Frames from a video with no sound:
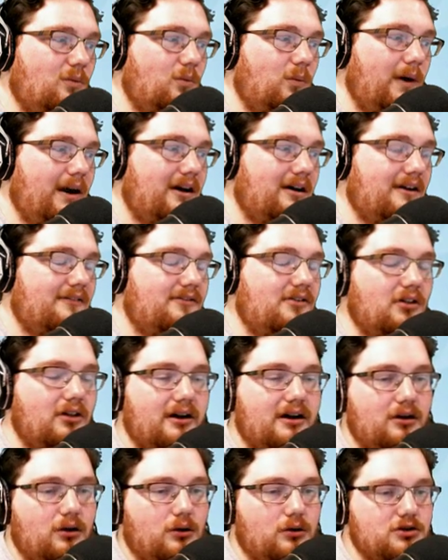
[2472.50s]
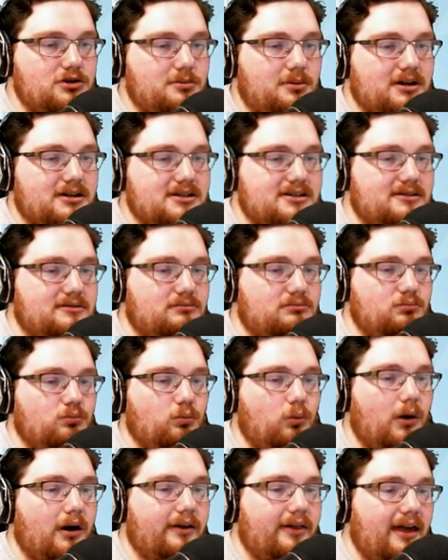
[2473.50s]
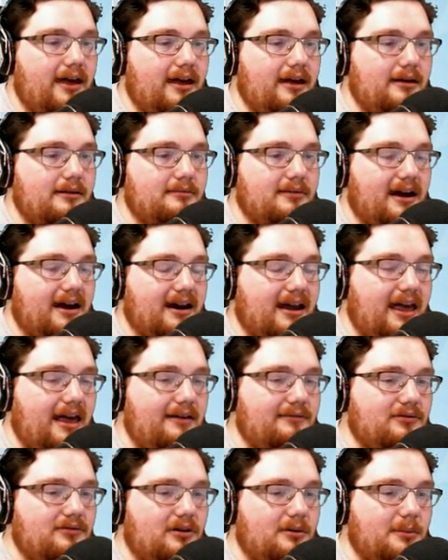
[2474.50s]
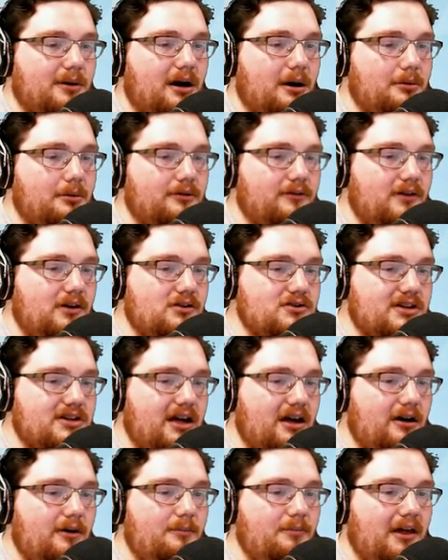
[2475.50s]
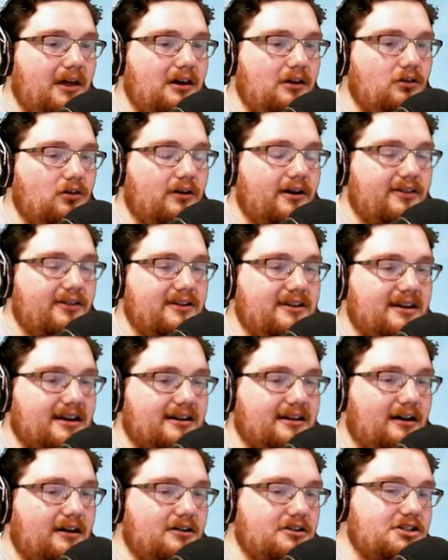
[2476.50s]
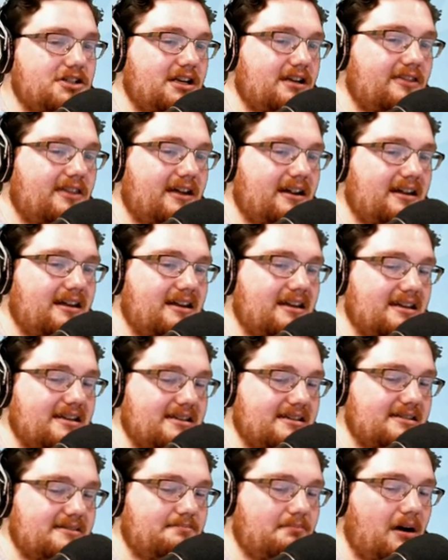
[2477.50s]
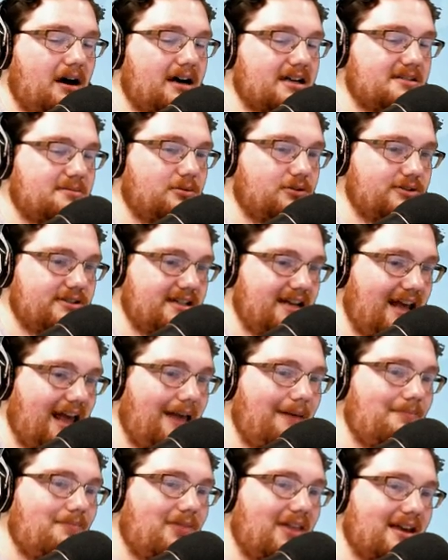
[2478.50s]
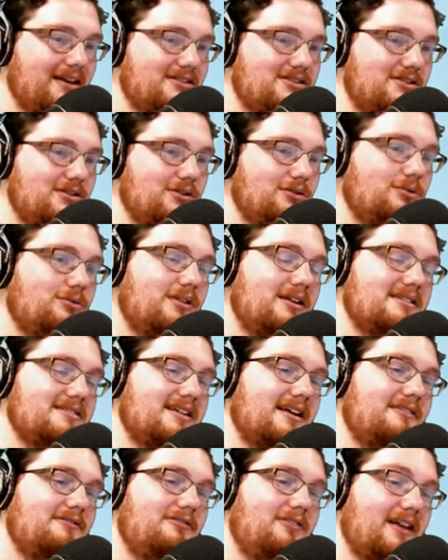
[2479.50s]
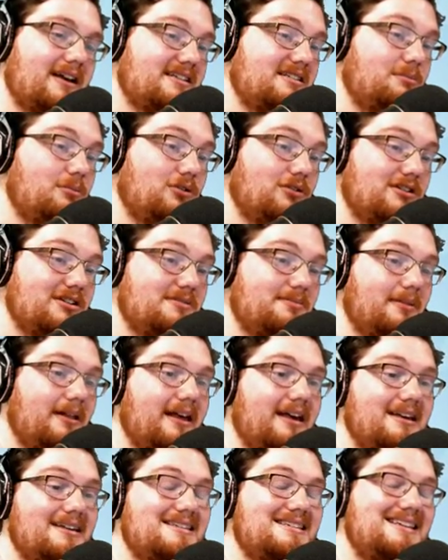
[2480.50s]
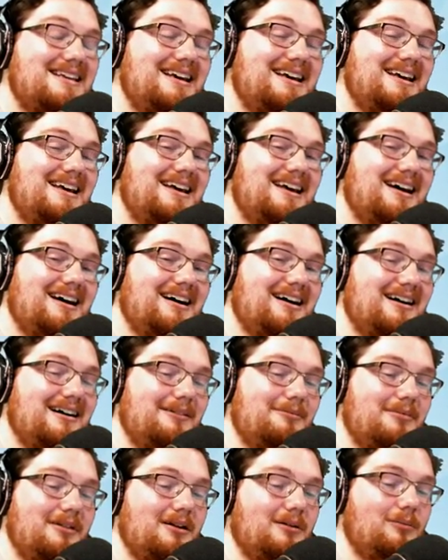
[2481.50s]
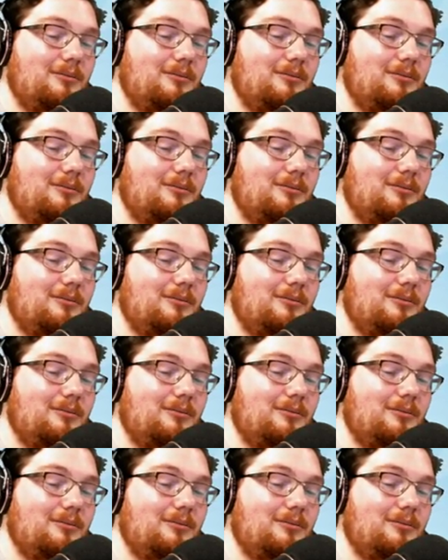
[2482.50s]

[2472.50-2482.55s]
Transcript: Where if you look at Ultrabooks and where they kind of came from a couple of years ago, and you look at the technology that is possible today, thanks to things like flexible displays, uh, you